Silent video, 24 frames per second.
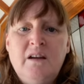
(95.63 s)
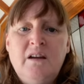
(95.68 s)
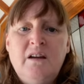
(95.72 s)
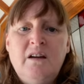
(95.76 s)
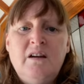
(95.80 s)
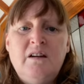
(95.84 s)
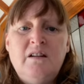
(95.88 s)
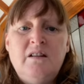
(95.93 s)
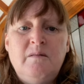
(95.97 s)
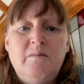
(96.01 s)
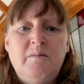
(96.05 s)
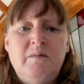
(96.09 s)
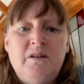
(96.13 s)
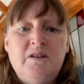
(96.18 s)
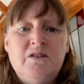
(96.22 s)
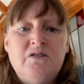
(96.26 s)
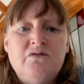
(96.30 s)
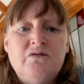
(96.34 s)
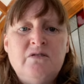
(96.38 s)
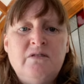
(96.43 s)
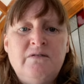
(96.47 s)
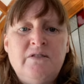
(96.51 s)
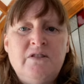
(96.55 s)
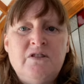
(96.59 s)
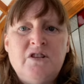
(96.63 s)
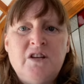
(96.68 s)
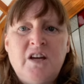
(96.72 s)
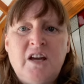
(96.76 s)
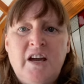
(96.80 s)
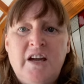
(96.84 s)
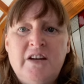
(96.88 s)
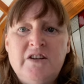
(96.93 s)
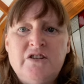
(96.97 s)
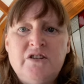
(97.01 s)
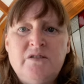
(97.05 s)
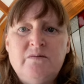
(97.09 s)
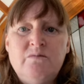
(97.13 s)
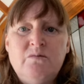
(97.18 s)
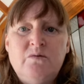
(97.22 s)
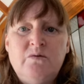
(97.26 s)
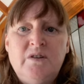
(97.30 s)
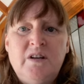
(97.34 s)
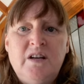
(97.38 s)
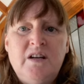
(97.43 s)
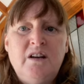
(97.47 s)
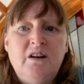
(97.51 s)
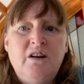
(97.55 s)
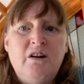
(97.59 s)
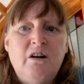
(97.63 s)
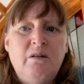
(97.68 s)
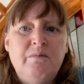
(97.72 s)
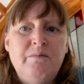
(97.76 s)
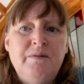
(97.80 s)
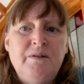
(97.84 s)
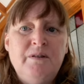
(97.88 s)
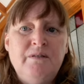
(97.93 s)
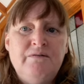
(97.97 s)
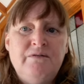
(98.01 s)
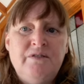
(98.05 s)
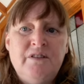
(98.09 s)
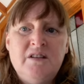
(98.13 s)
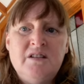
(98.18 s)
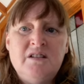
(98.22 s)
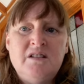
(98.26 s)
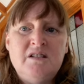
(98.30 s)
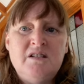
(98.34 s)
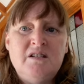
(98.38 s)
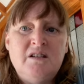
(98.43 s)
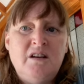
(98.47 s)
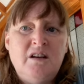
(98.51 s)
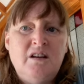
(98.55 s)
The Ministry of Education will need a copy of this,